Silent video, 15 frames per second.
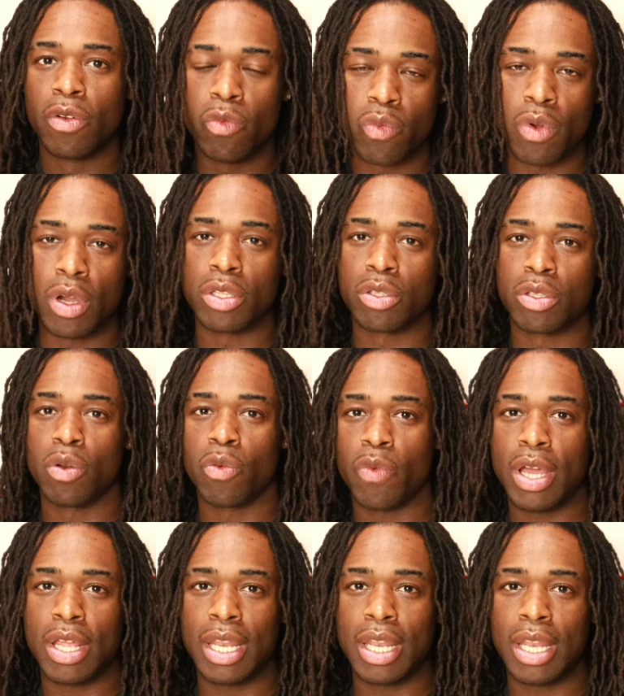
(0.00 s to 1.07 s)
run through the red
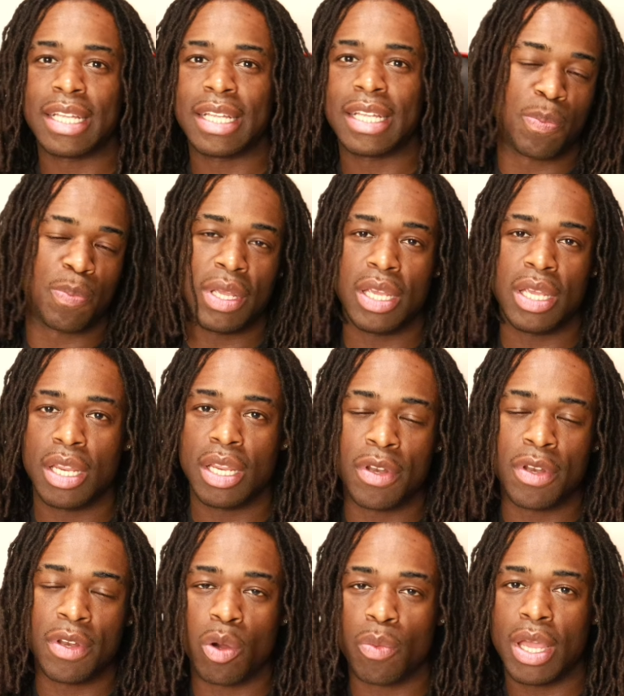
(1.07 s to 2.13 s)
light speed, even though
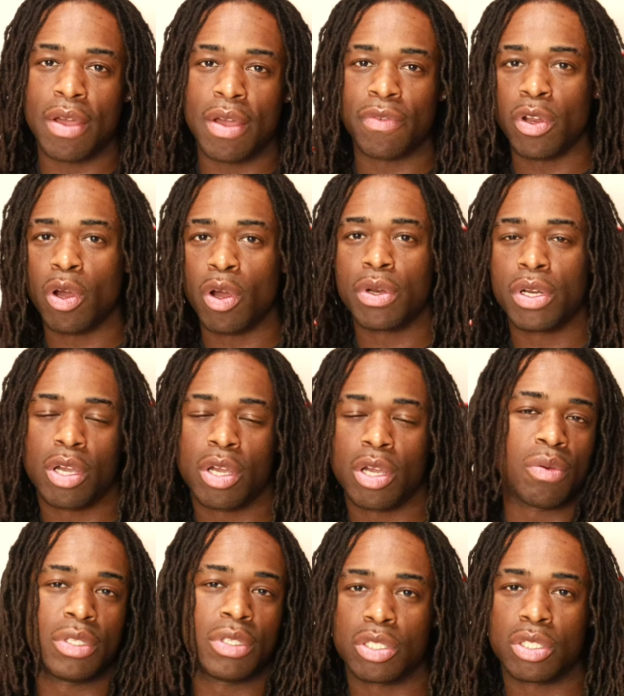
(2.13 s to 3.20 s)
we have nowhere to go. We
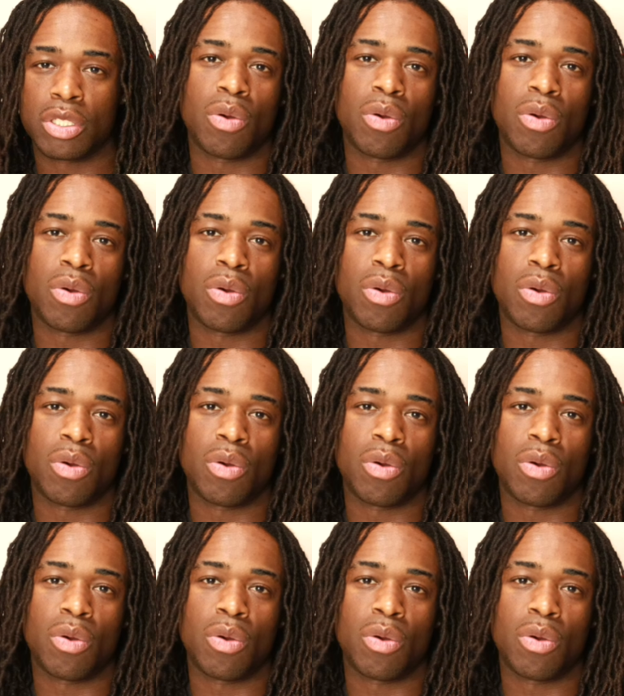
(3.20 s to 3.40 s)
just don't want